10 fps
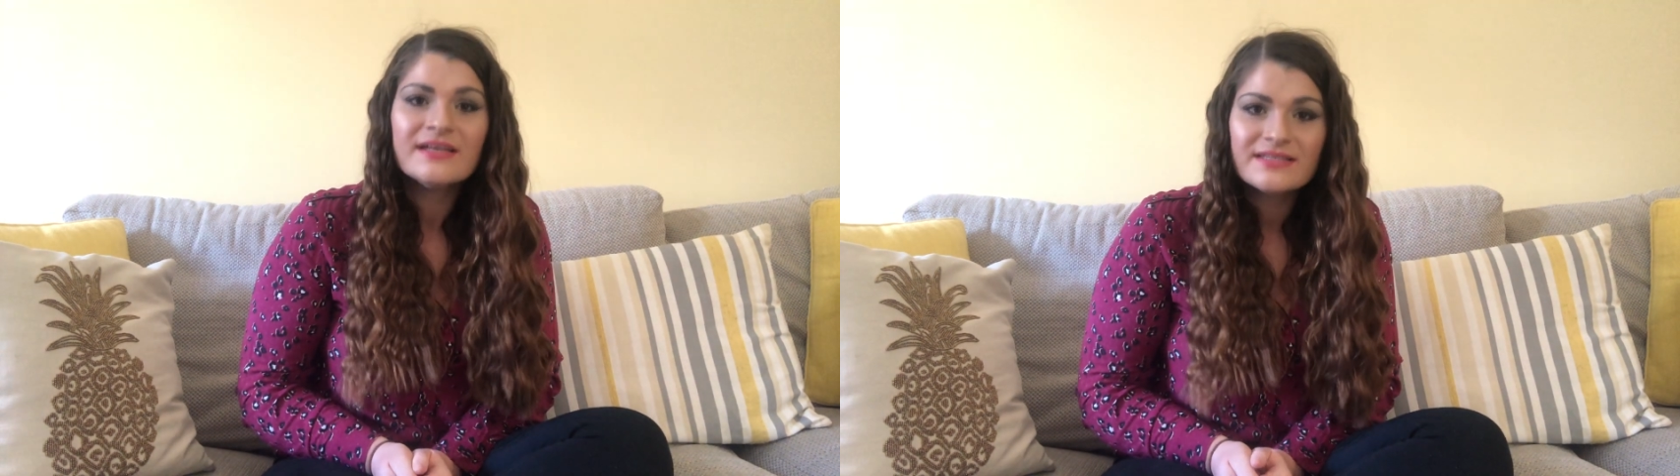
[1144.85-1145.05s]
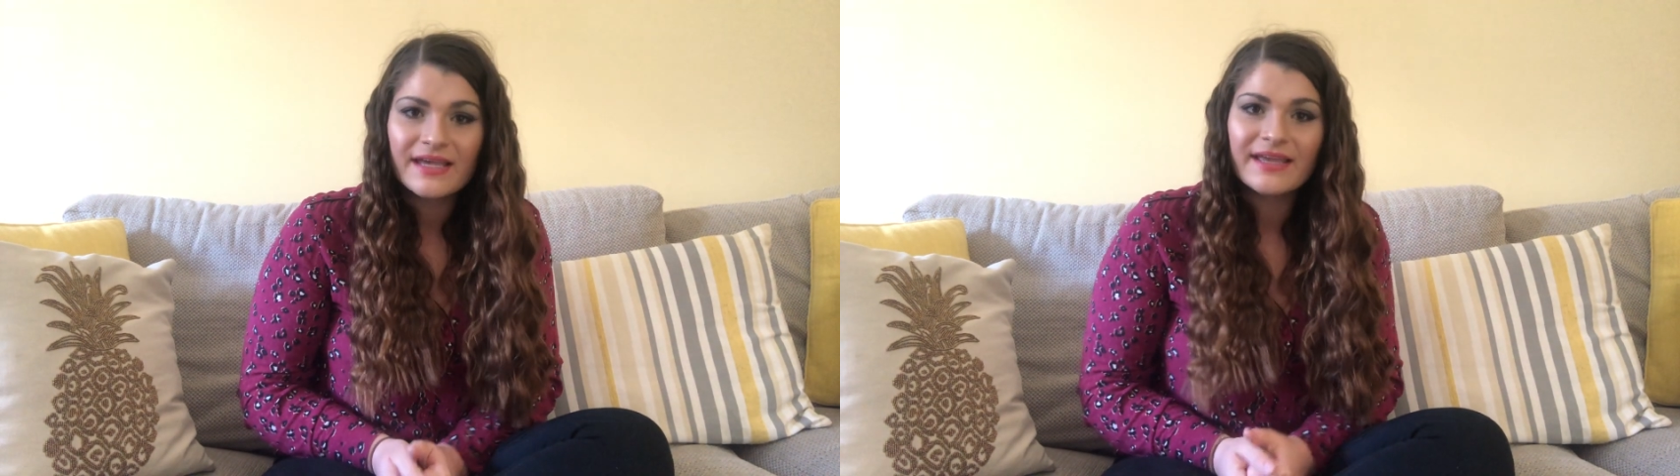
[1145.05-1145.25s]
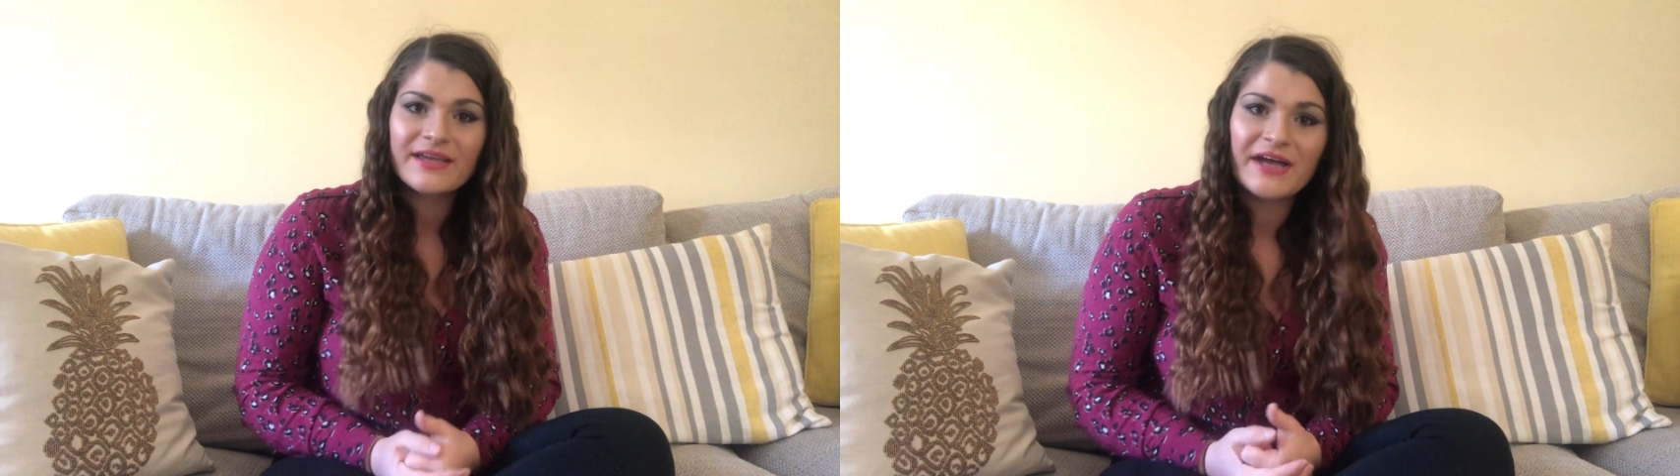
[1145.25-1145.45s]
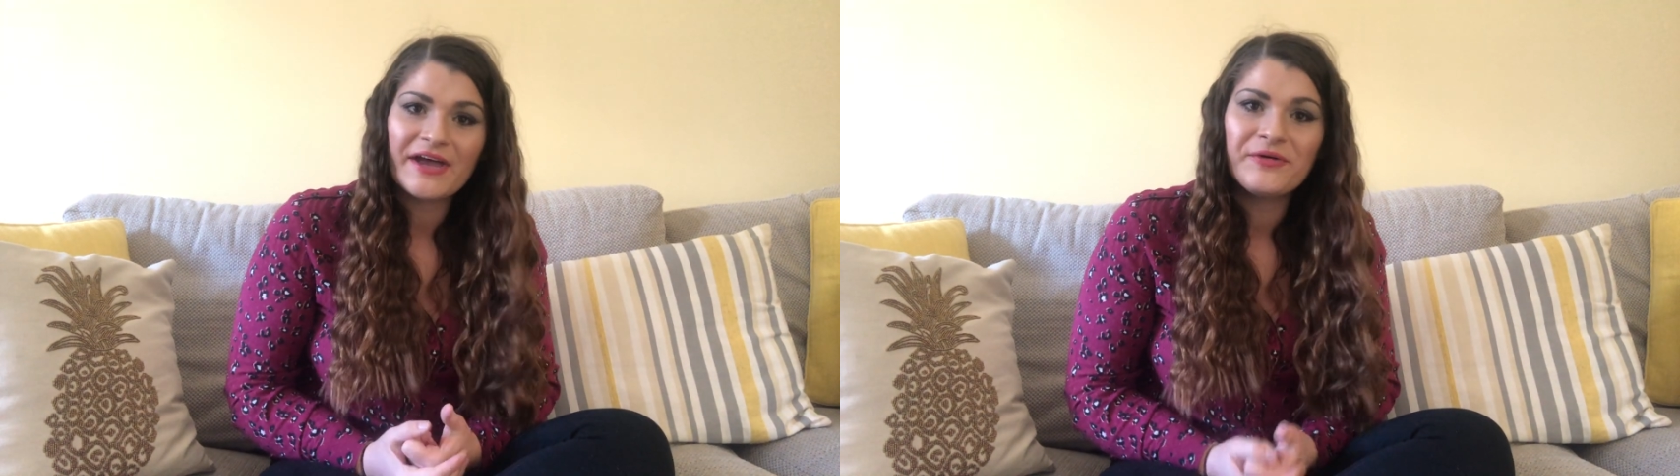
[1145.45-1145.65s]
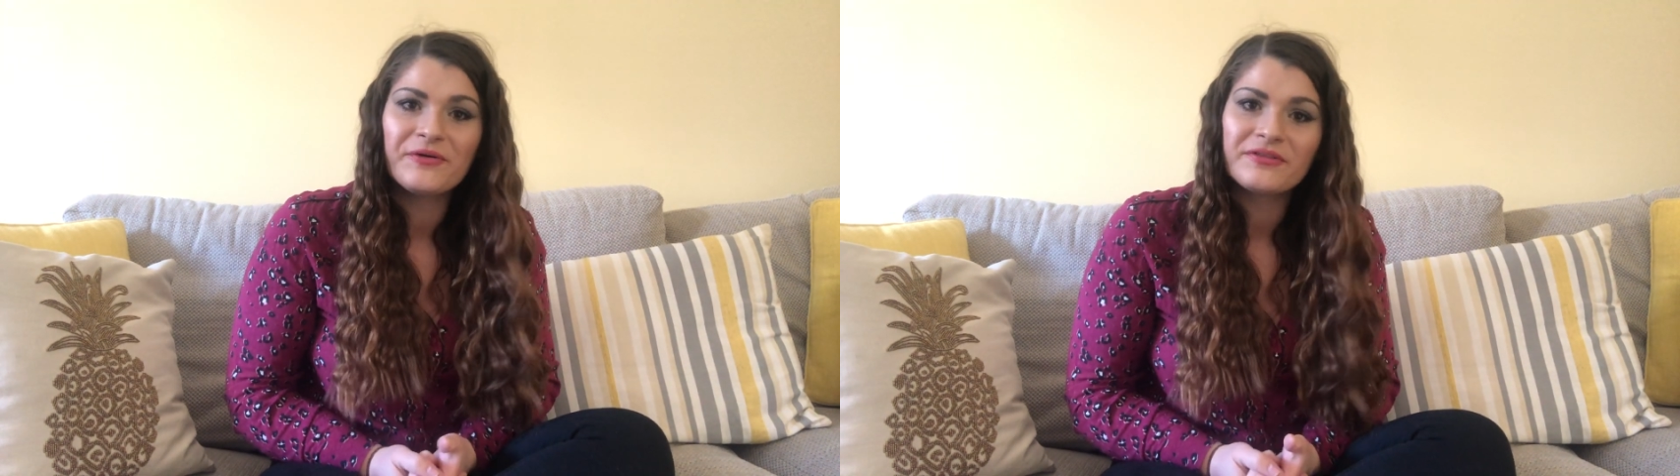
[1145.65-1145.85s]
Take
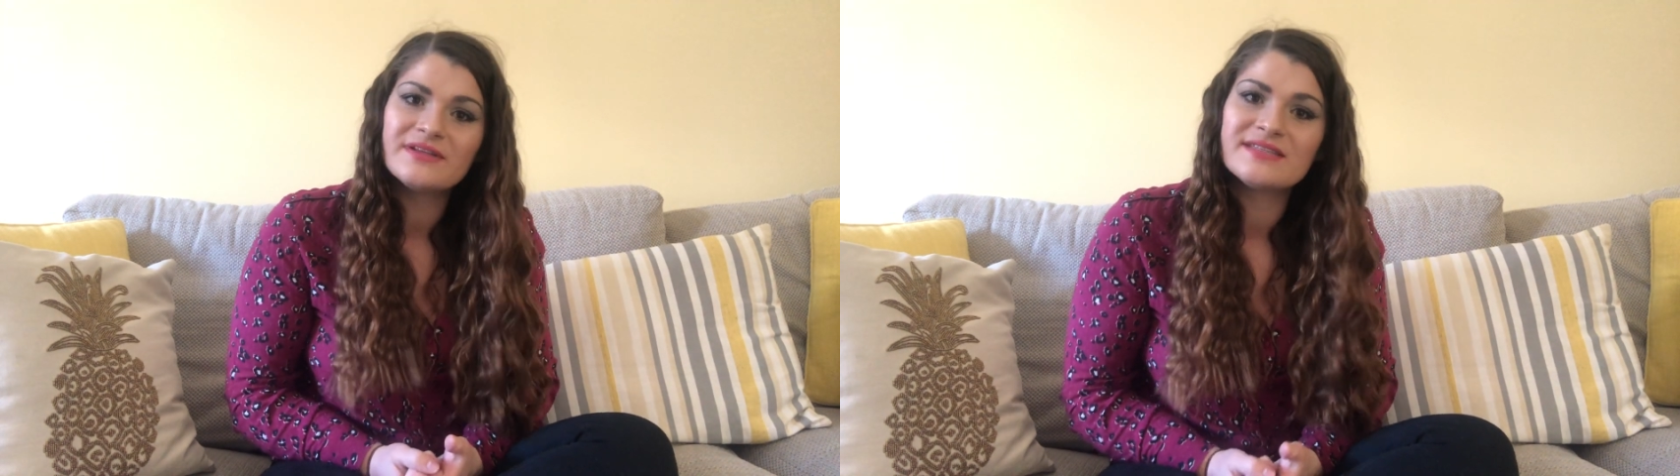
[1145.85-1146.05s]
care, Hawthorne and